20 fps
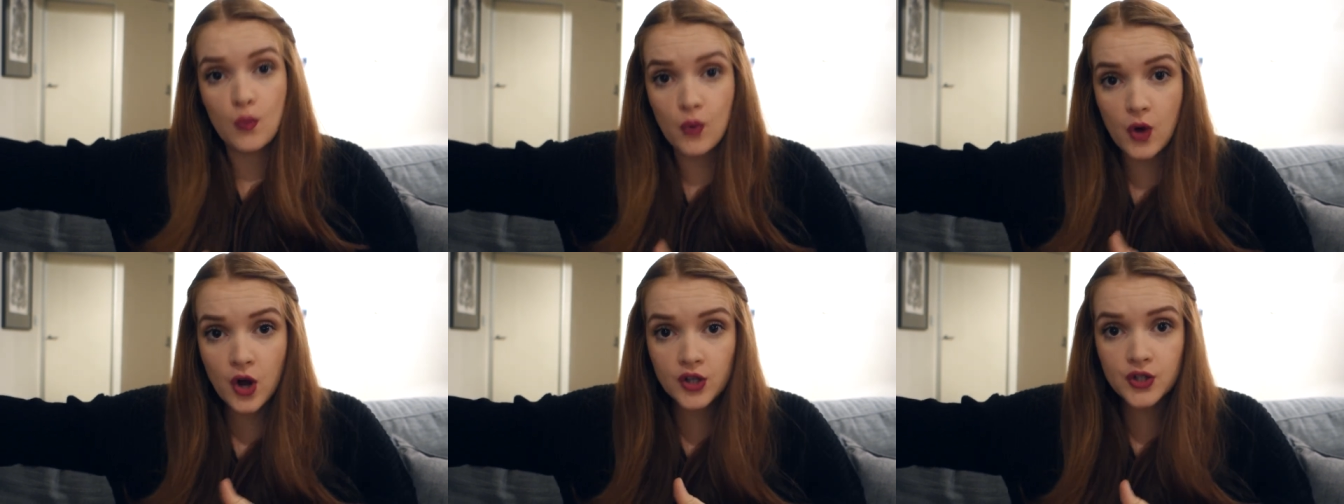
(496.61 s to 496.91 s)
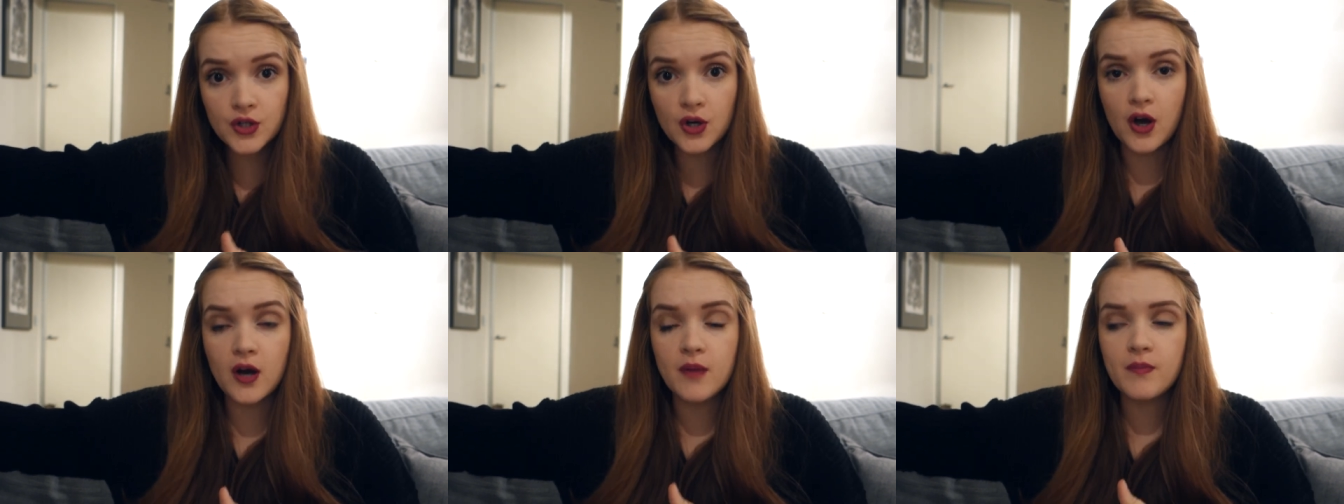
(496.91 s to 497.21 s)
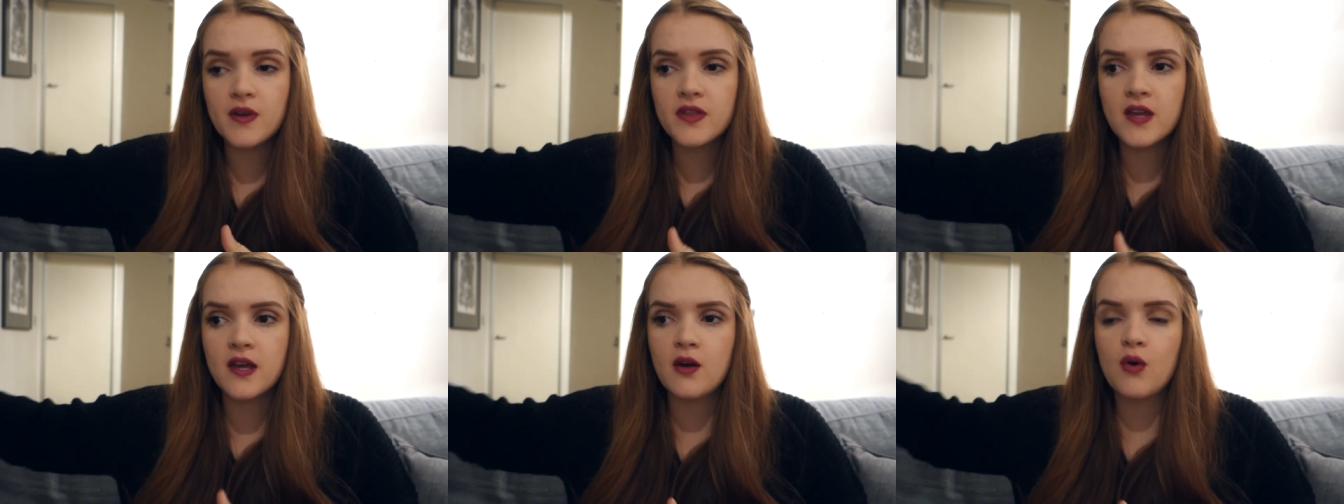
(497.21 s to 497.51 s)
worked on
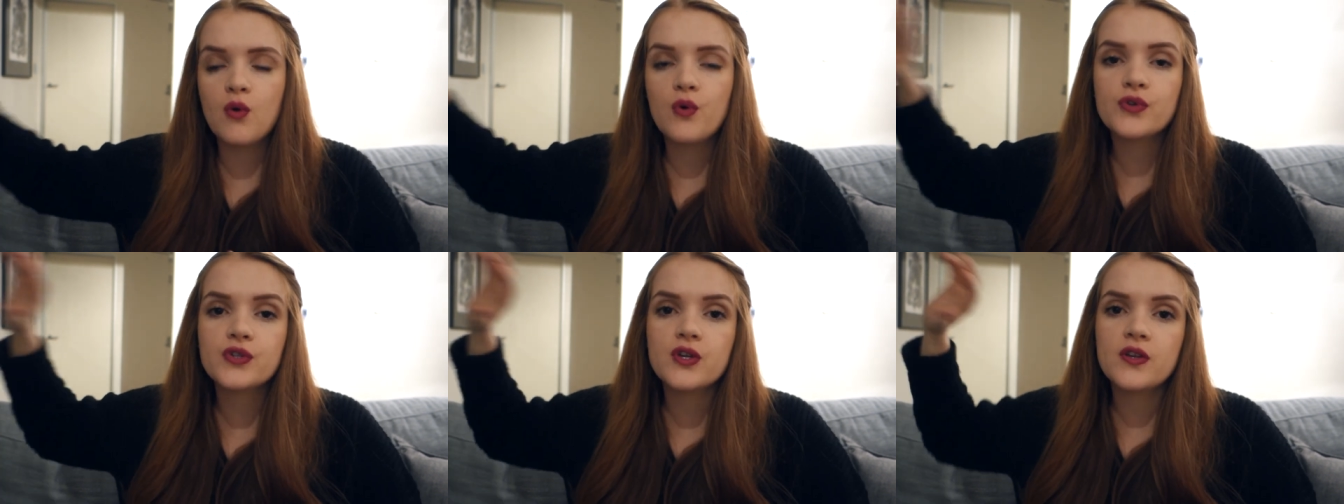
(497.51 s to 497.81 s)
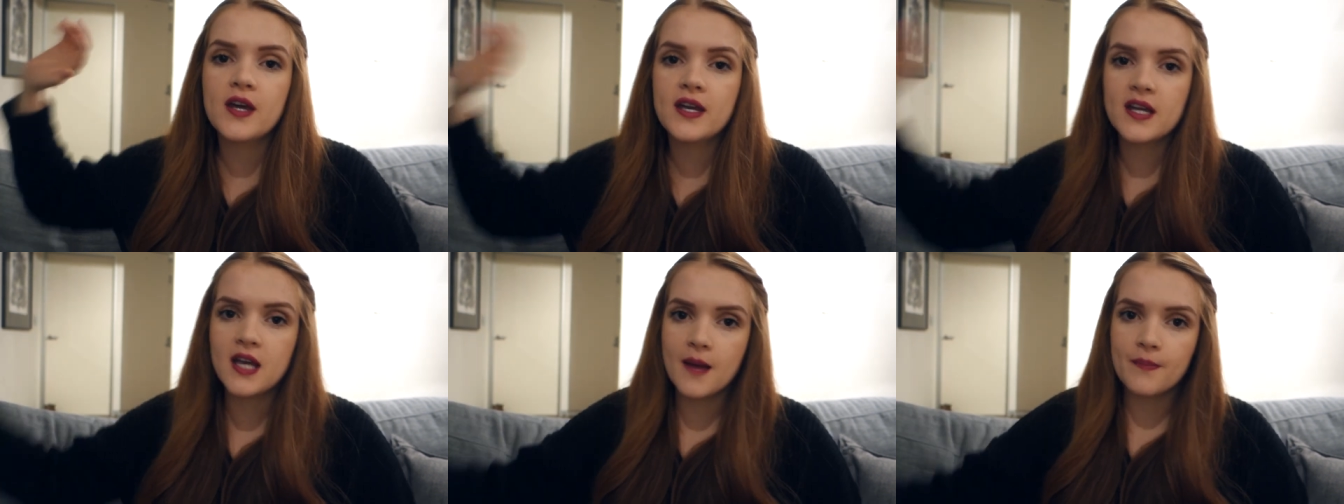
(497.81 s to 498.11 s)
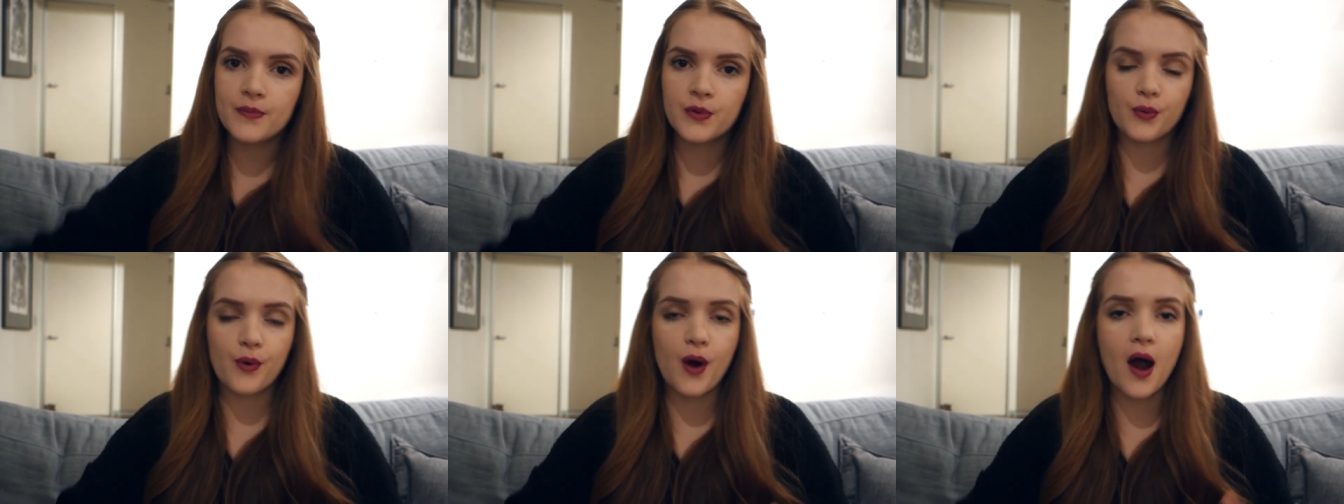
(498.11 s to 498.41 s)
but then also they
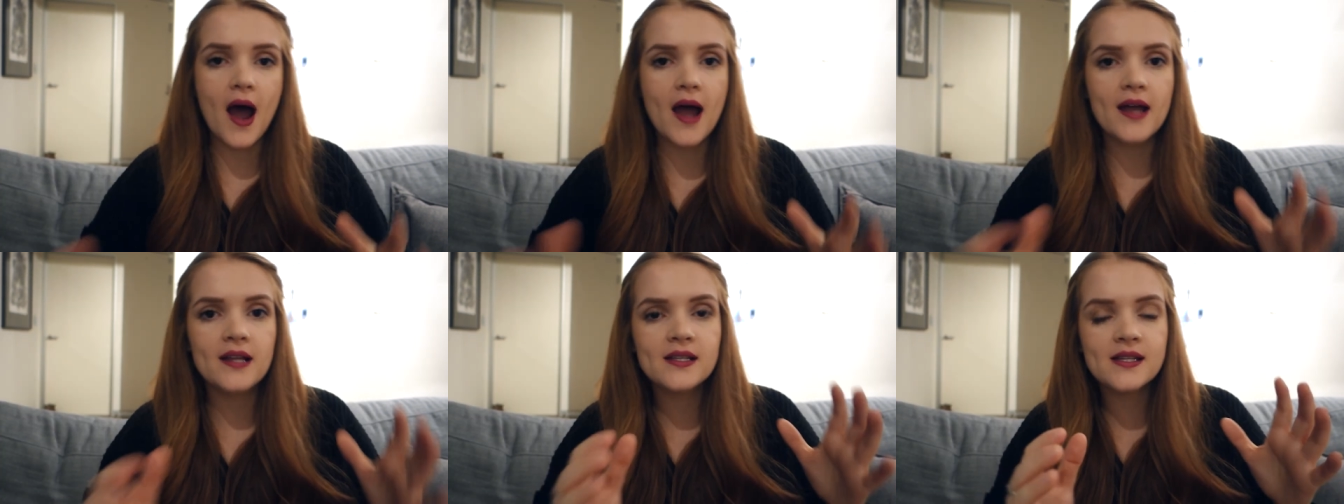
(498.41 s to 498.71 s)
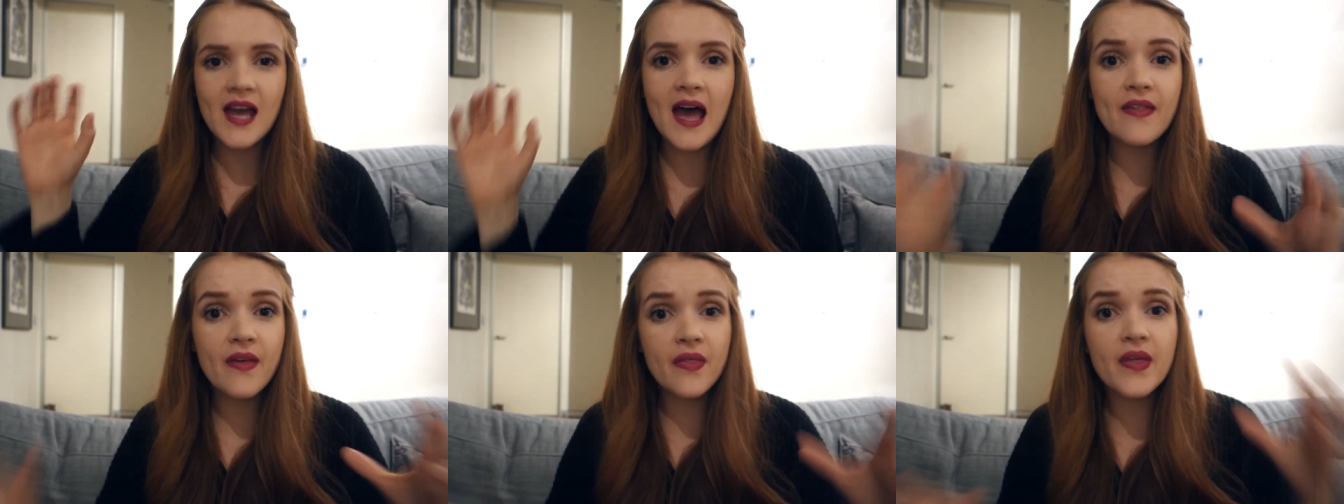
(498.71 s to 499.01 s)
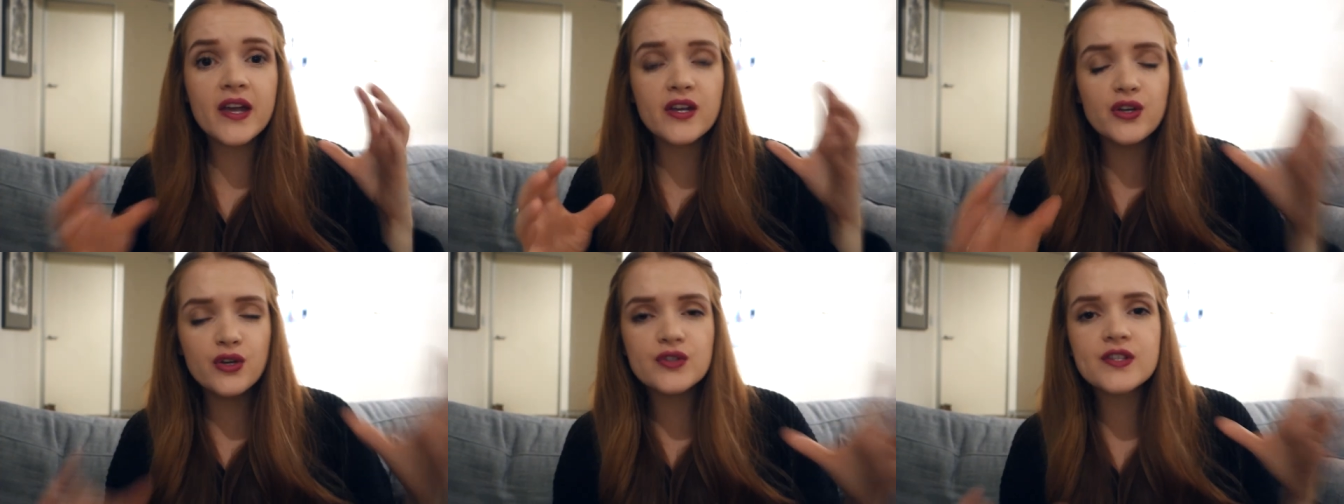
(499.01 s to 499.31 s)
kept the rights and then
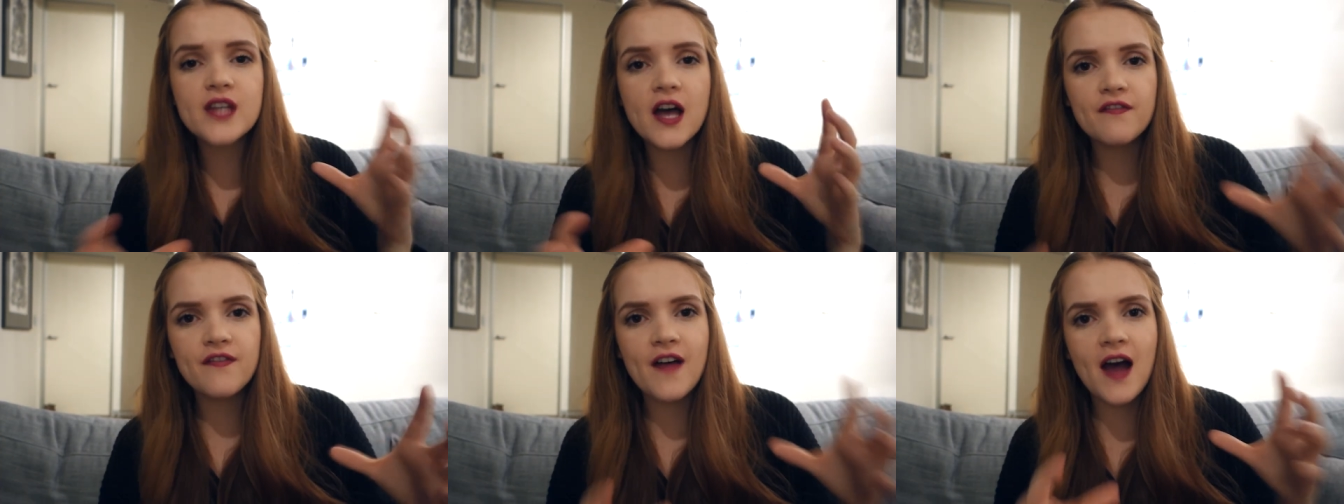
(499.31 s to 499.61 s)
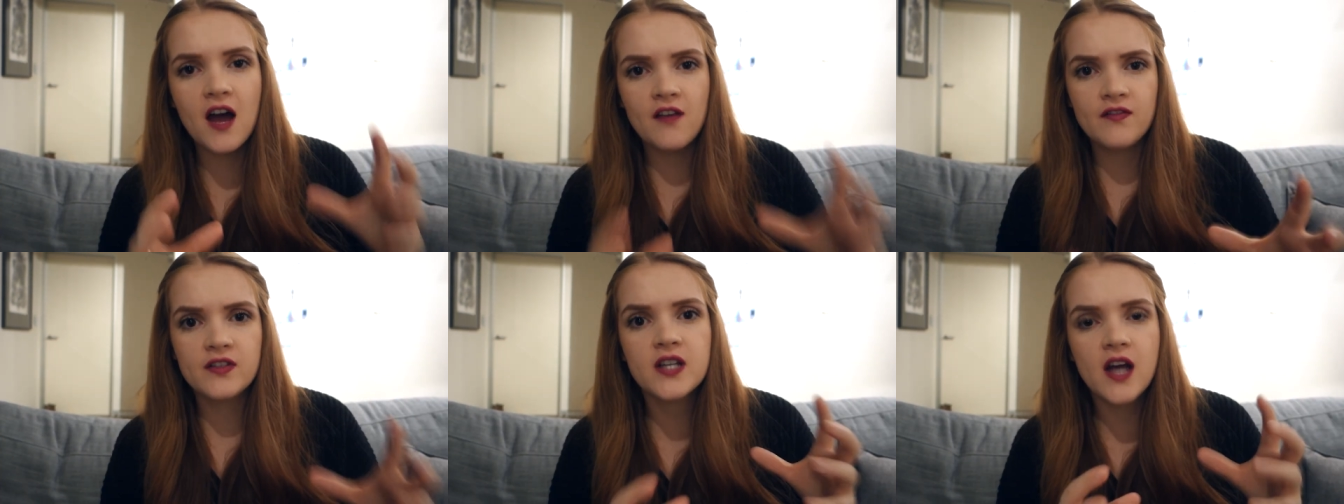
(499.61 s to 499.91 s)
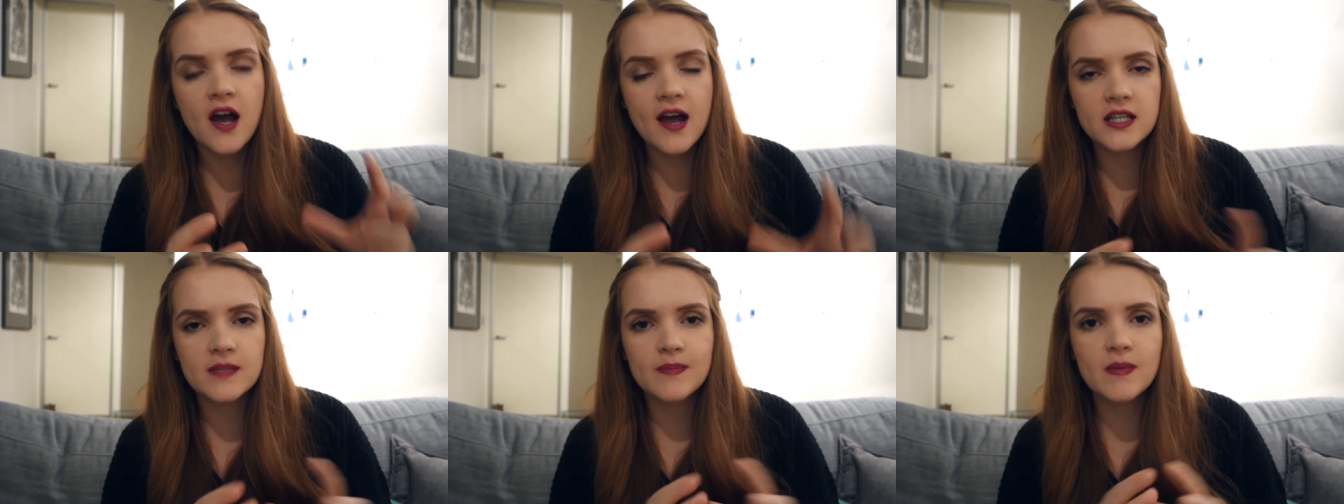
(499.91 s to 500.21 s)
they use that for
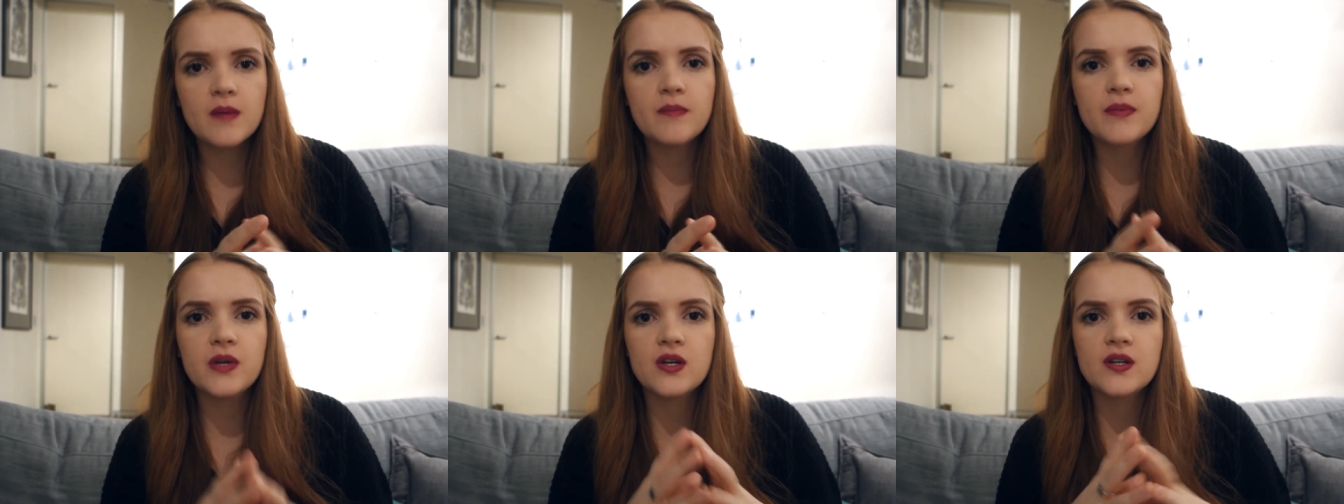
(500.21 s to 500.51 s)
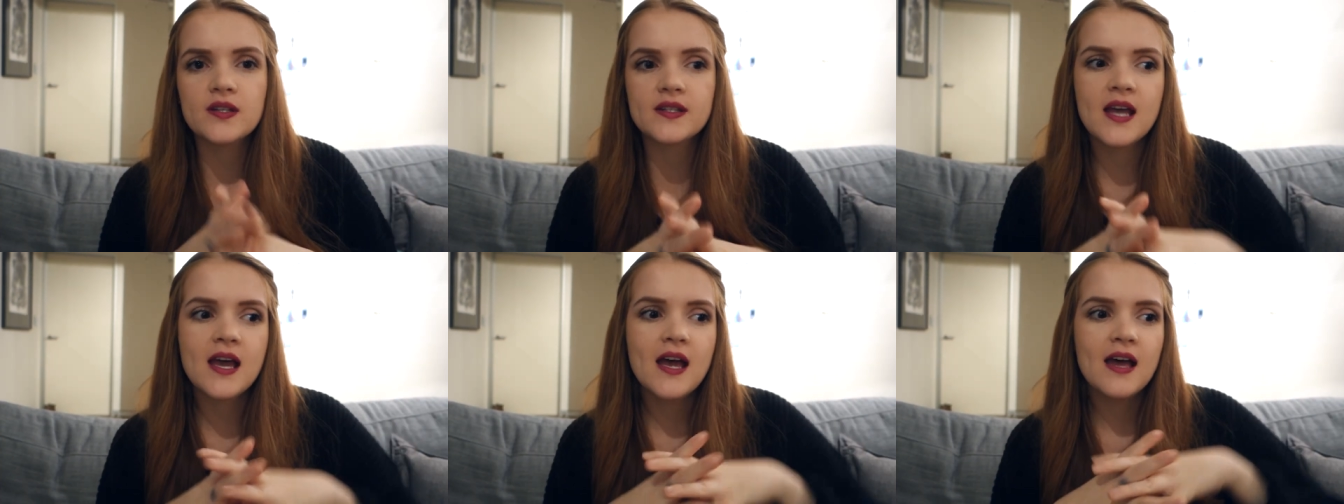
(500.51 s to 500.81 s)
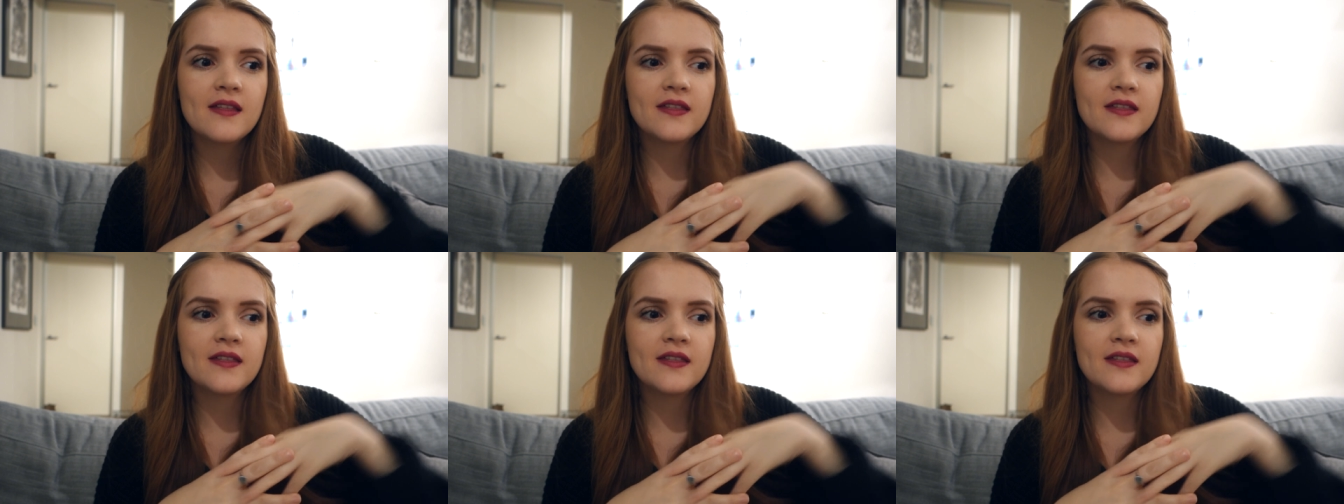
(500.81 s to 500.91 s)
advertisement because